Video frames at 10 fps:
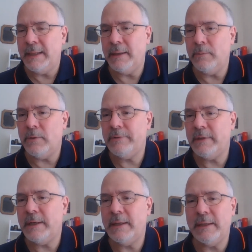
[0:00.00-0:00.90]
It
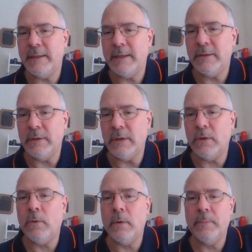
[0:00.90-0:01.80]
wasn't anything they could
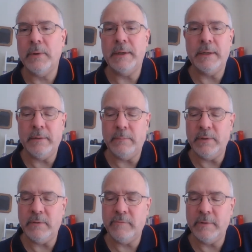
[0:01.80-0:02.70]
incorporate into the
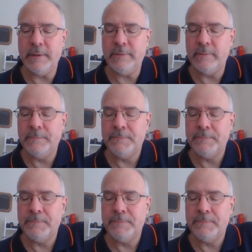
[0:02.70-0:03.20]
Bill of Rights.